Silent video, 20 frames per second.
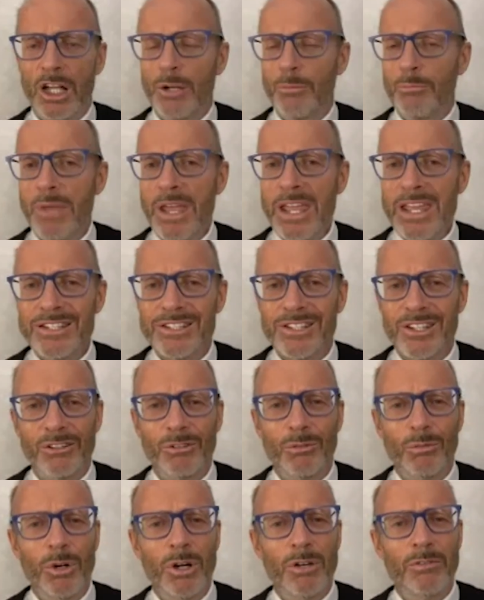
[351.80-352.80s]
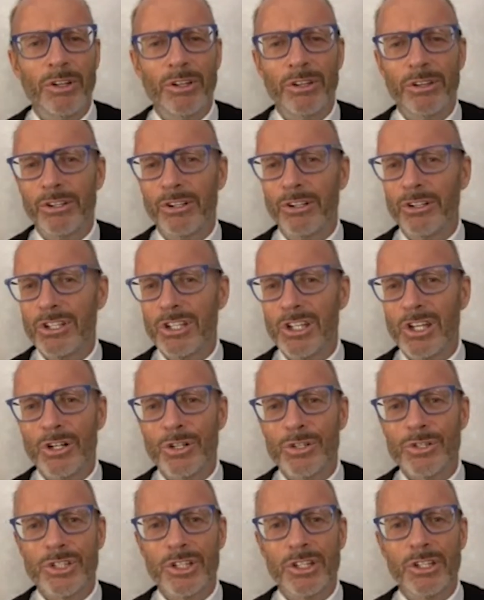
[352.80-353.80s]
amazing woman, 30
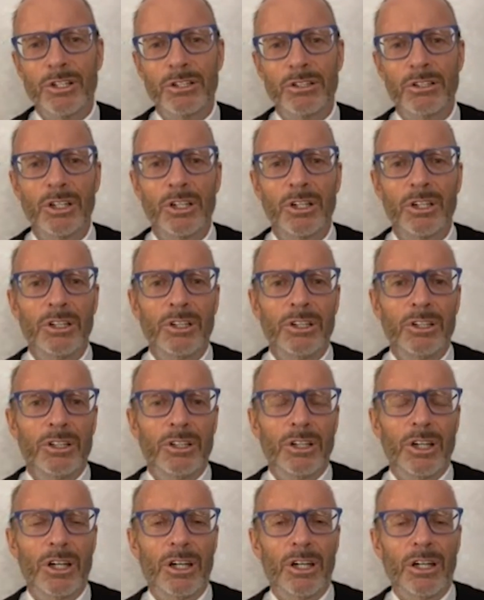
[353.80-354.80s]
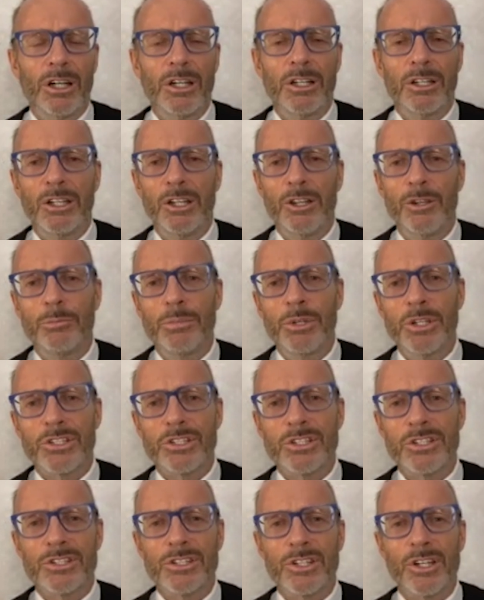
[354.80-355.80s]
years in the
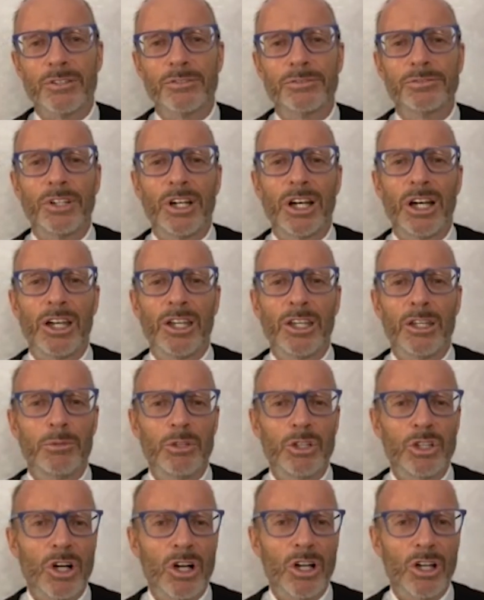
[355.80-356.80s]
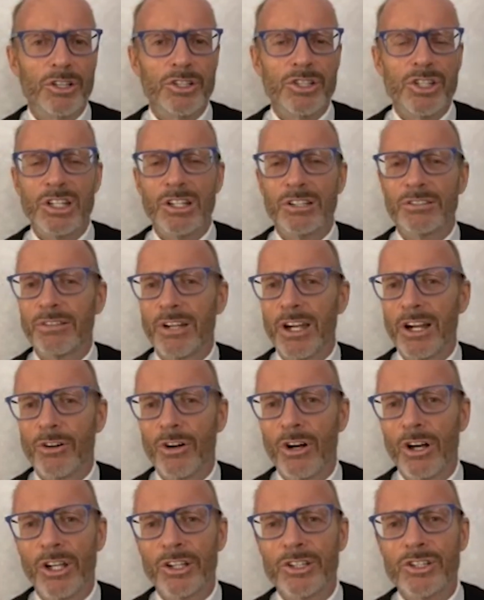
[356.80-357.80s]
business of immunology and
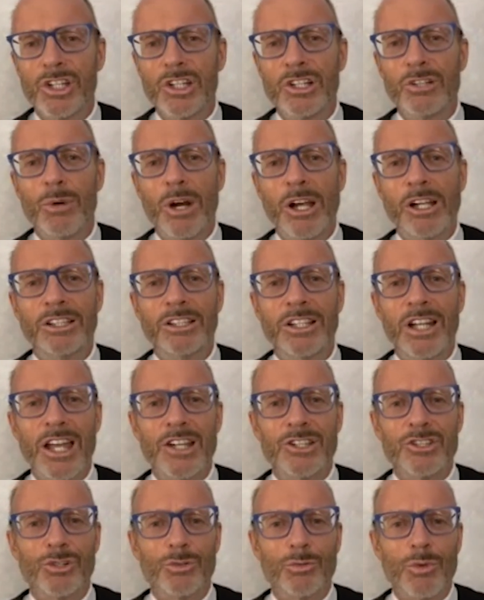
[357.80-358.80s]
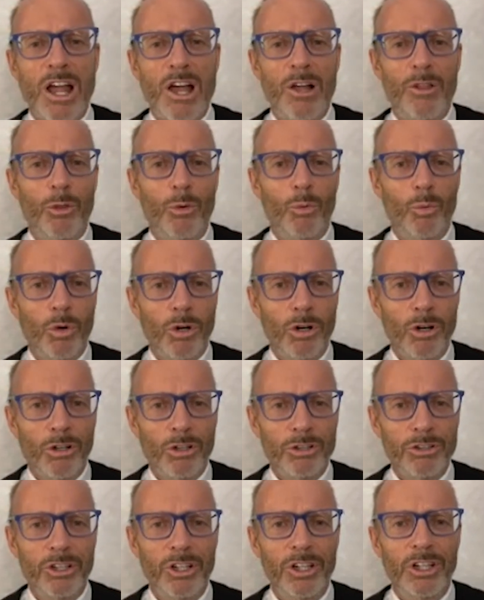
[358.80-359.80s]
virology, recognized around the
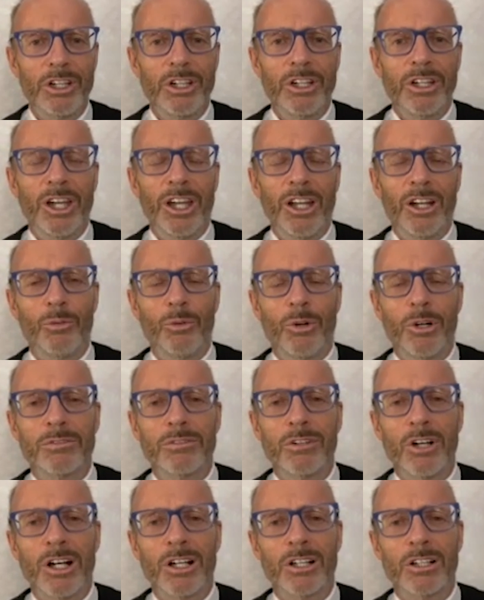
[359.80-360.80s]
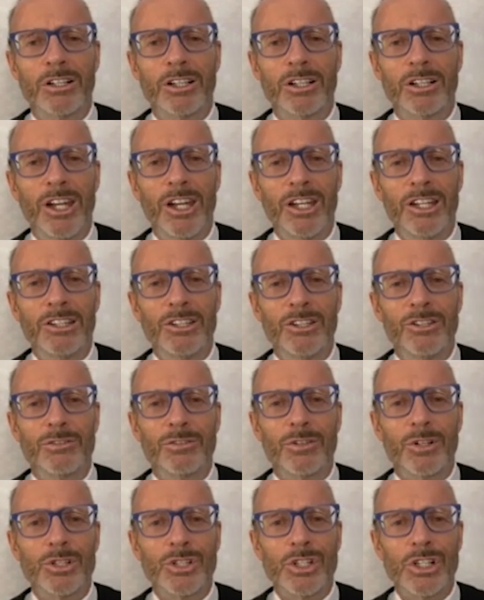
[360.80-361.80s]
world and at one of our Canadian
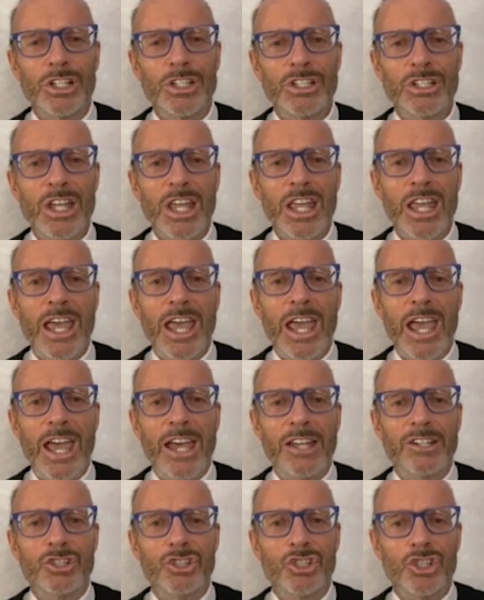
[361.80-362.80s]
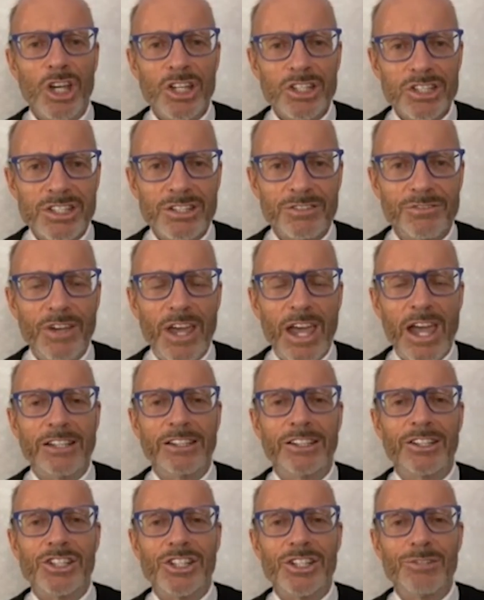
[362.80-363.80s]
universities. And just the fact
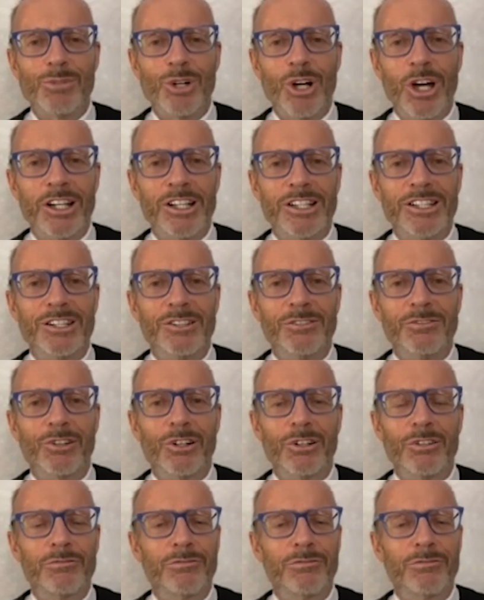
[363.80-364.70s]
that she brought a different